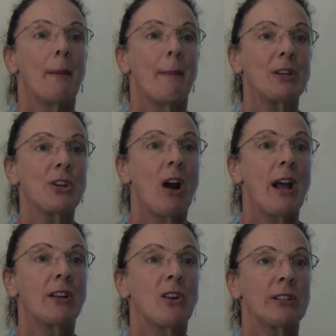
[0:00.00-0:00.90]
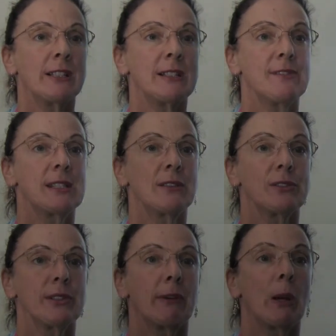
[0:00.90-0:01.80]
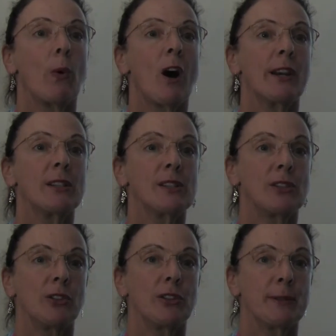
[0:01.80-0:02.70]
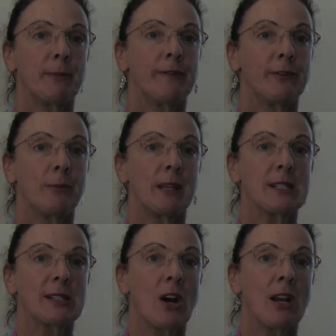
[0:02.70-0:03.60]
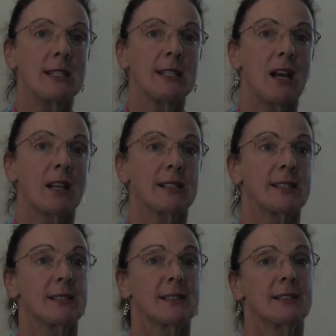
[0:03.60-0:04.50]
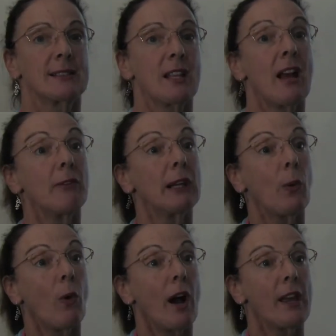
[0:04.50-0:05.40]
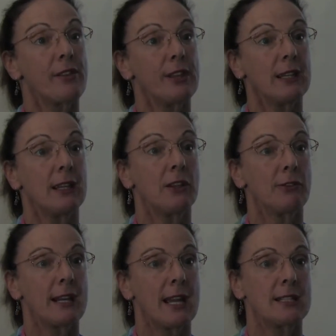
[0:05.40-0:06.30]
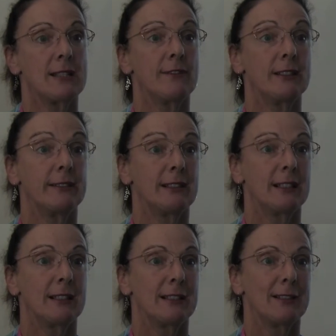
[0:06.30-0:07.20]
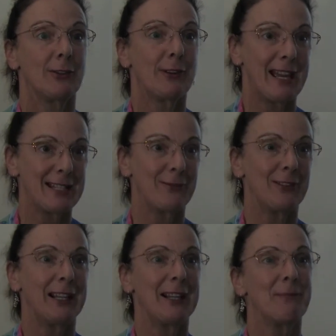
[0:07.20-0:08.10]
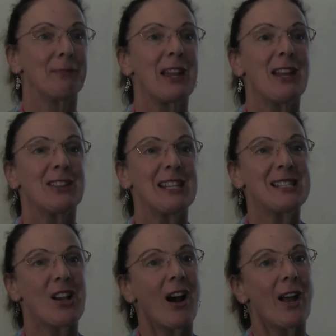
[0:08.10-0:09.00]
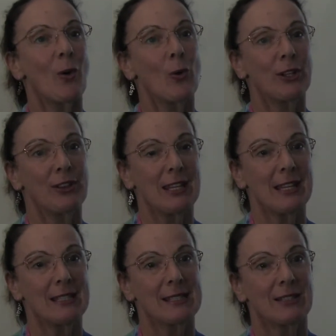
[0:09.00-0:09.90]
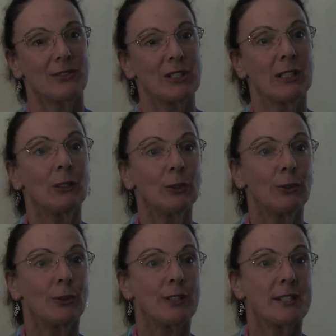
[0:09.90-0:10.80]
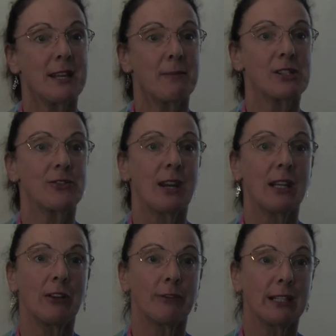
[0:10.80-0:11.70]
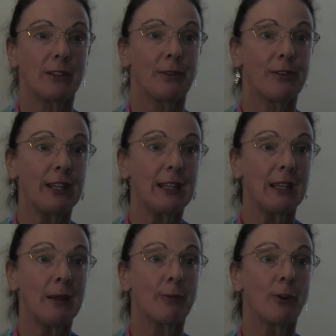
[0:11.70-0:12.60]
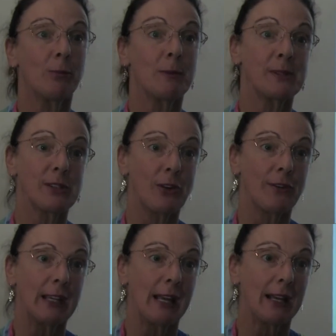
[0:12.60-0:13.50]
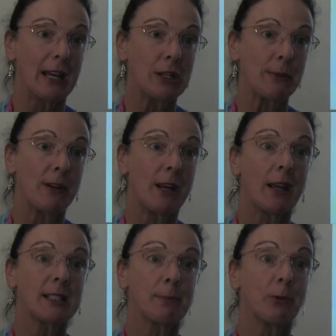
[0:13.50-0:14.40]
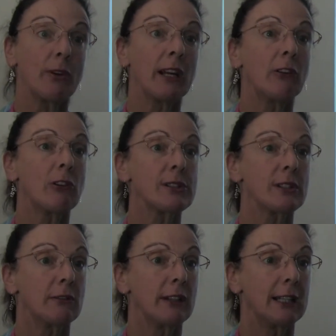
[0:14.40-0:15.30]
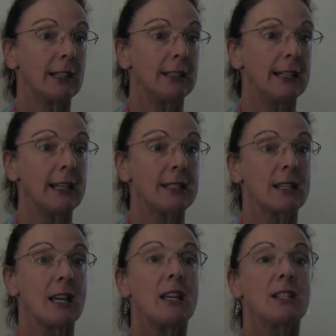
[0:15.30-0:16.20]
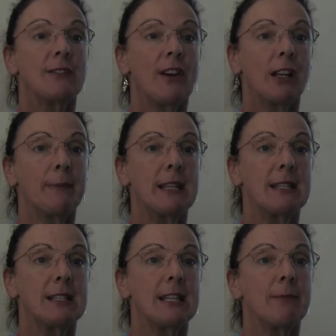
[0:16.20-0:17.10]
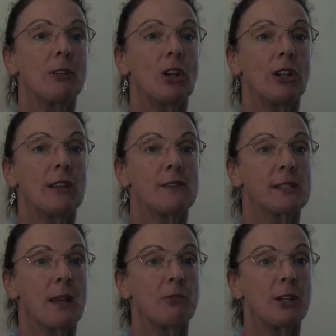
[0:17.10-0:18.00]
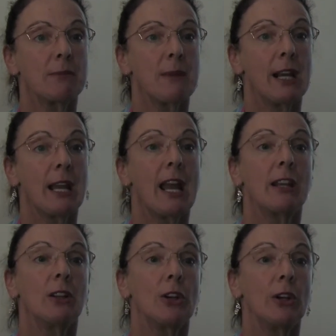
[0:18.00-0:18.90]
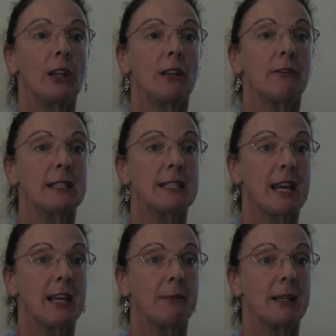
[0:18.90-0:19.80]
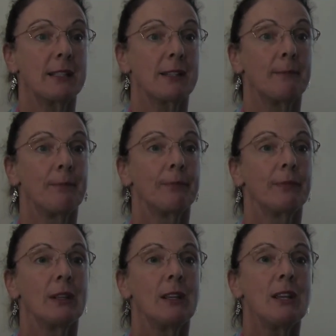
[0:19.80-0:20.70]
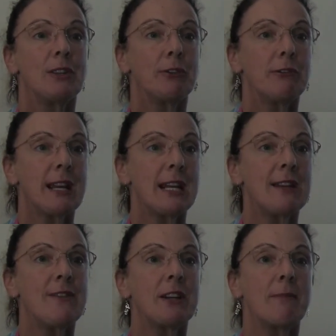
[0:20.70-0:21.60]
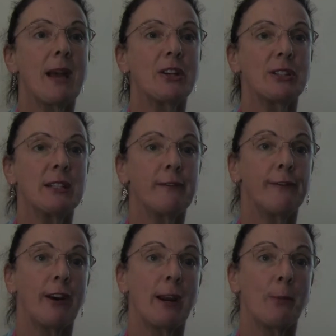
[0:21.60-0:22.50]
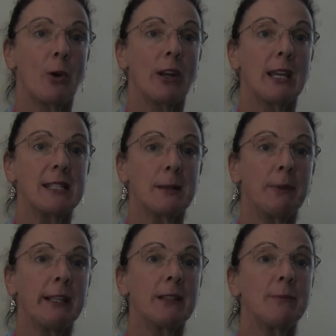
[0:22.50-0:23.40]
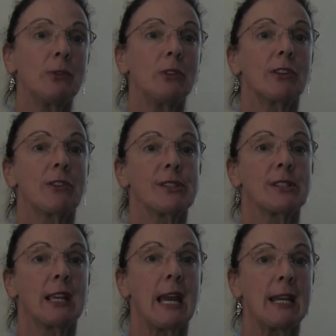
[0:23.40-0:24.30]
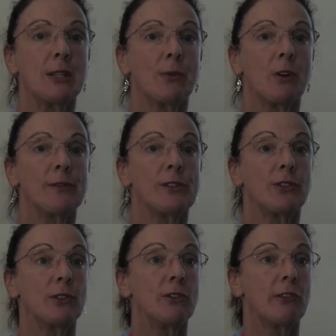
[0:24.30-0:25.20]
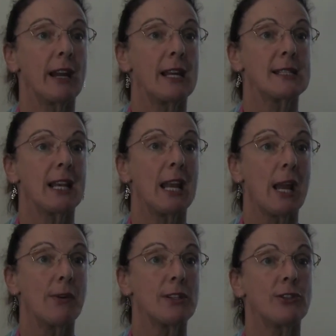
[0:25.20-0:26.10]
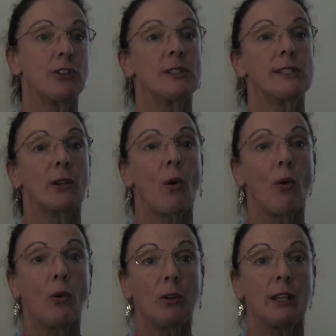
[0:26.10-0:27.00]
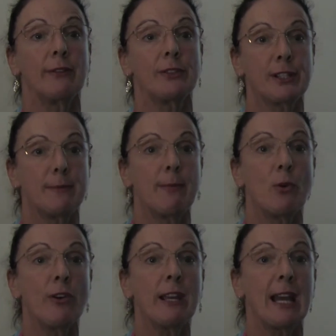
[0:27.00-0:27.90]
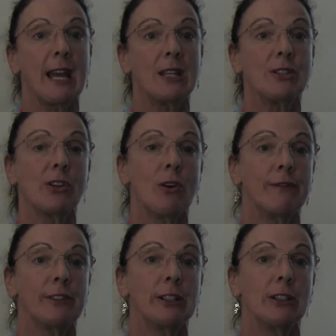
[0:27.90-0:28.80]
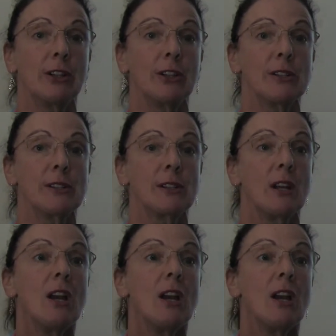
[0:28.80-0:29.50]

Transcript: Much higher cognitive skills are required in students performing assigned tasks that require thinking creatively. creatively. These higher order thinking skills include demonstrating critical thinking, problem solving engagement, exploring cross curricular links, developing deep learning of subject matter, and learning retainment. The creative and imaginative framework is applicable across the K-12 student grades, allowing students at all levels to be more engaged, confident learners.